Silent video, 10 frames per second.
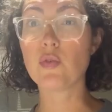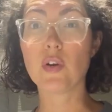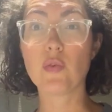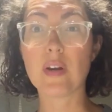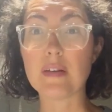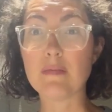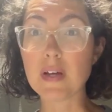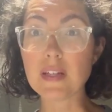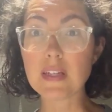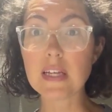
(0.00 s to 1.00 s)
can do it in
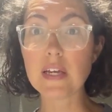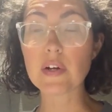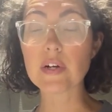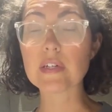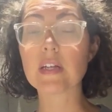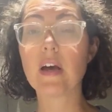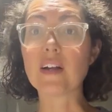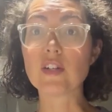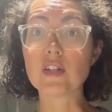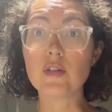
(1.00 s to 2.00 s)
milliliters.
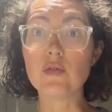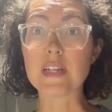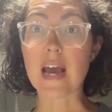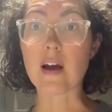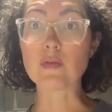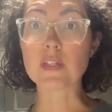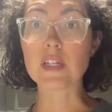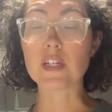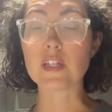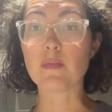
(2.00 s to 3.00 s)
I just used
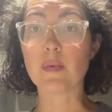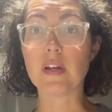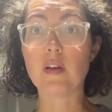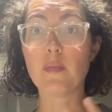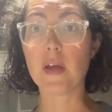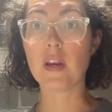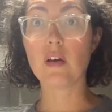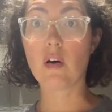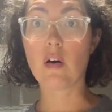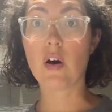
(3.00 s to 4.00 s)
ounces, but
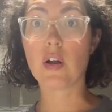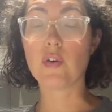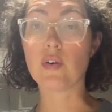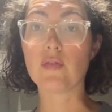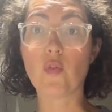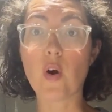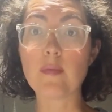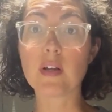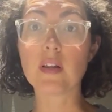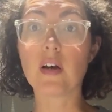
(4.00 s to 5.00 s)
depending on your
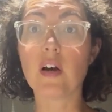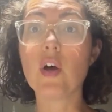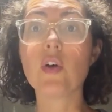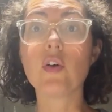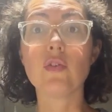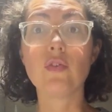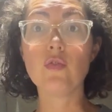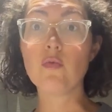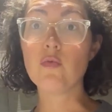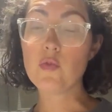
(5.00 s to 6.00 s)
formula,
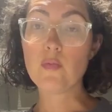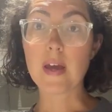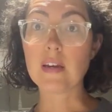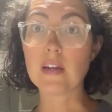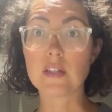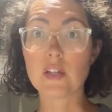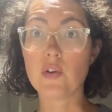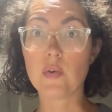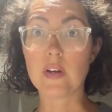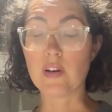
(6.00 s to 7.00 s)
you may need to
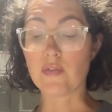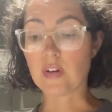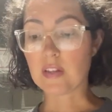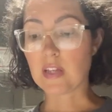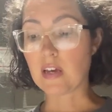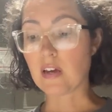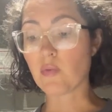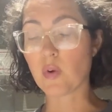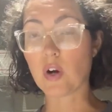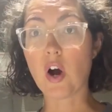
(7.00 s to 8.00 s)
do it differently.
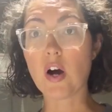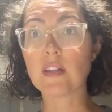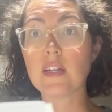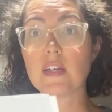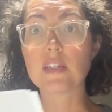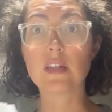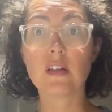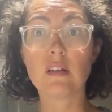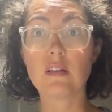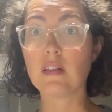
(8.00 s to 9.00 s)
Regardless,
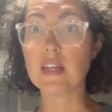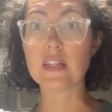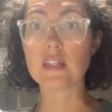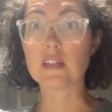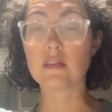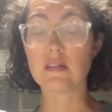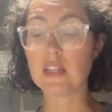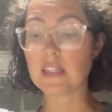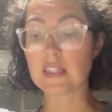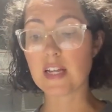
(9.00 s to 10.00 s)
these
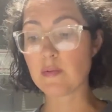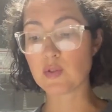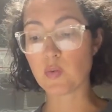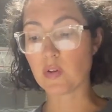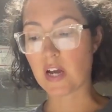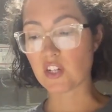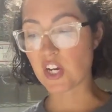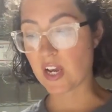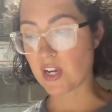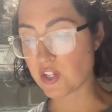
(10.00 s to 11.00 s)
steps will not
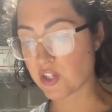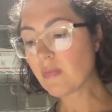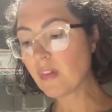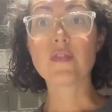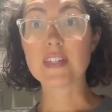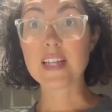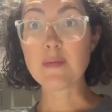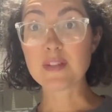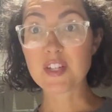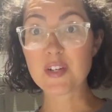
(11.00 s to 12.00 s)
change. For
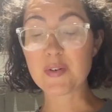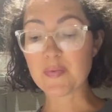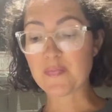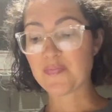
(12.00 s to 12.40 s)
step 2,